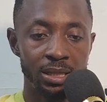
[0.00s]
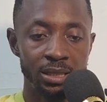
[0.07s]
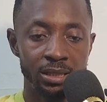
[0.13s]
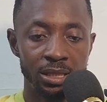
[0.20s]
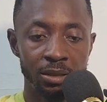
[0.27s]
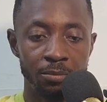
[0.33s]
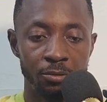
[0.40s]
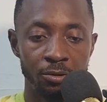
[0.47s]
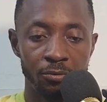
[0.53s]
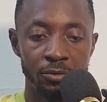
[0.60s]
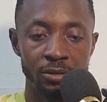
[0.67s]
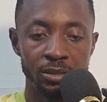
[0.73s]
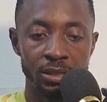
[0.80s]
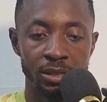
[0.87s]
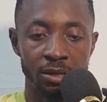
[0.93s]
take
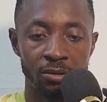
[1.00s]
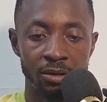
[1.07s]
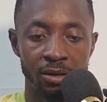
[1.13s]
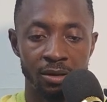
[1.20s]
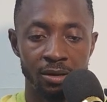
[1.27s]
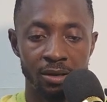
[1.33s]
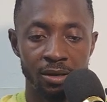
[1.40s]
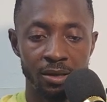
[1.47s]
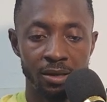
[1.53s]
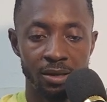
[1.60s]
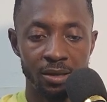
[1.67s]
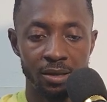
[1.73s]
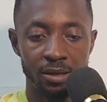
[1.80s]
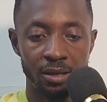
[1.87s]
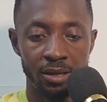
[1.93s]
profits in our
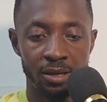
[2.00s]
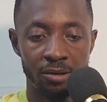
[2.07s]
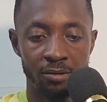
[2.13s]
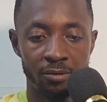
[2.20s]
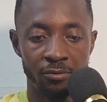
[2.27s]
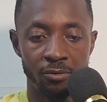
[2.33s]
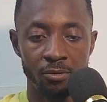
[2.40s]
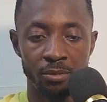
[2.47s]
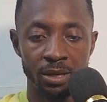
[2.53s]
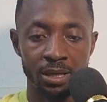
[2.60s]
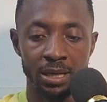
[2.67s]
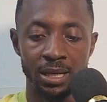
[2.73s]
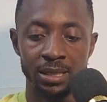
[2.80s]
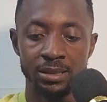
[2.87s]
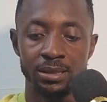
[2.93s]
former
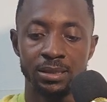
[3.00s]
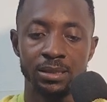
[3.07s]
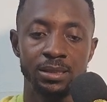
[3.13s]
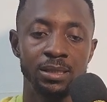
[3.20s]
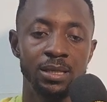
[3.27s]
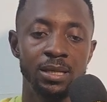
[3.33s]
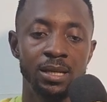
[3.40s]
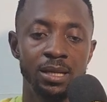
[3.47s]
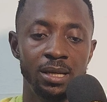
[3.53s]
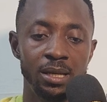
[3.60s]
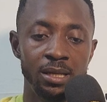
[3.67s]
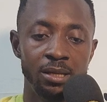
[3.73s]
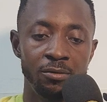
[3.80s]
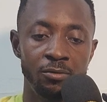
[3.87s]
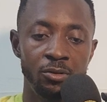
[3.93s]
class, in
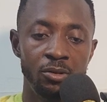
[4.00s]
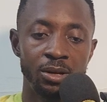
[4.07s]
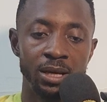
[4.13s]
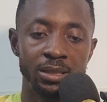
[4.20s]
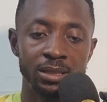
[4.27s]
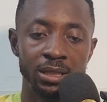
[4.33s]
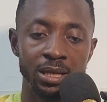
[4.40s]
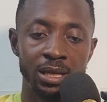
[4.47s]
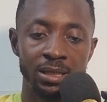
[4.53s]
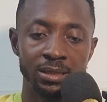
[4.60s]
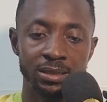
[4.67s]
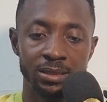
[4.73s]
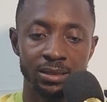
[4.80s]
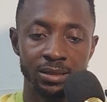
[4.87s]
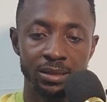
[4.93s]
the video I did last.
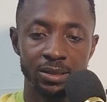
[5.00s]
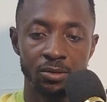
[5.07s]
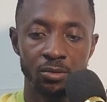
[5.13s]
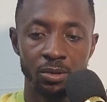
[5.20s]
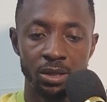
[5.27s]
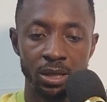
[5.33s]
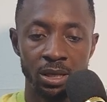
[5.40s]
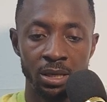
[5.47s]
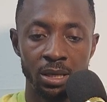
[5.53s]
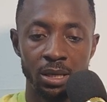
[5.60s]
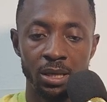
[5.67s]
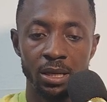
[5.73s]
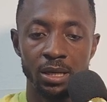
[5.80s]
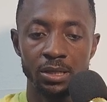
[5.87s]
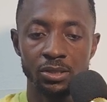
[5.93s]
Okay,
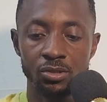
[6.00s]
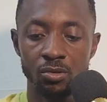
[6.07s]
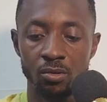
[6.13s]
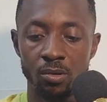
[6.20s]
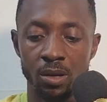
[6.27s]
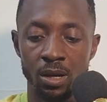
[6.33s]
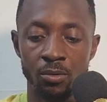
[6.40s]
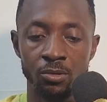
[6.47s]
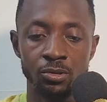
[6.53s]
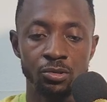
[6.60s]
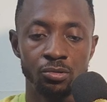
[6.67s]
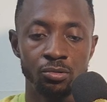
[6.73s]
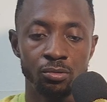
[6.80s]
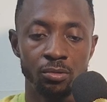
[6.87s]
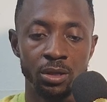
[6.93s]
so I want
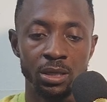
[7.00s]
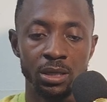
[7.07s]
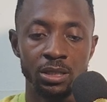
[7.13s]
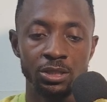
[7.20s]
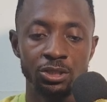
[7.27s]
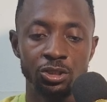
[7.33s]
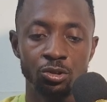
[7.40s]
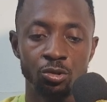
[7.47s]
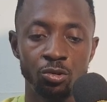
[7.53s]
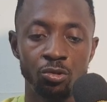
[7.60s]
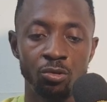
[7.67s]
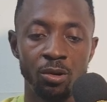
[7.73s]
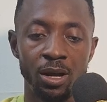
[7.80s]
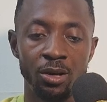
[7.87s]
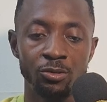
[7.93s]
to quickly show you
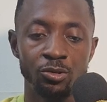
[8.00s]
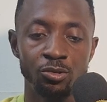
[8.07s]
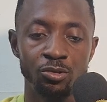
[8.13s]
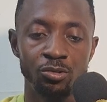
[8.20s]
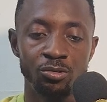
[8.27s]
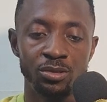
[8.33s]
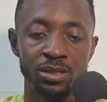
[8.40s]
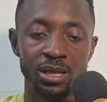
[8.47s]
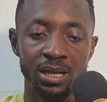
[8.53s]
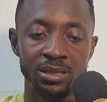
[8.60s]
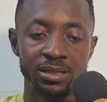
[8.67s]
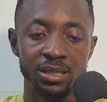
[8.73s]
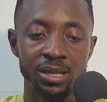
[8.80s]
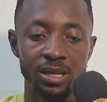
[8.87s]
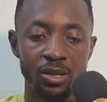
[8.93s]
how to use that
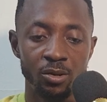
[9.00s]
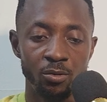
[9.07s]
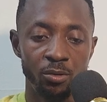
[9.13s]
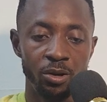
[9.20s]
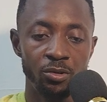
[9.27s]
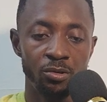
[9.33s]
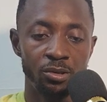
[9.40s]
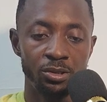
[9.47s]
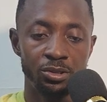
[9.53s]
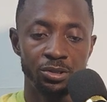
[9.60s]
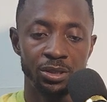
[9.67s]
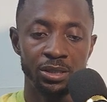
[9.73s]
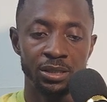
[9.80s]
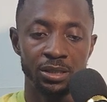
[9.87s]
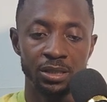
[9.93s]
when you are
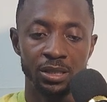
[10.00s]
trading.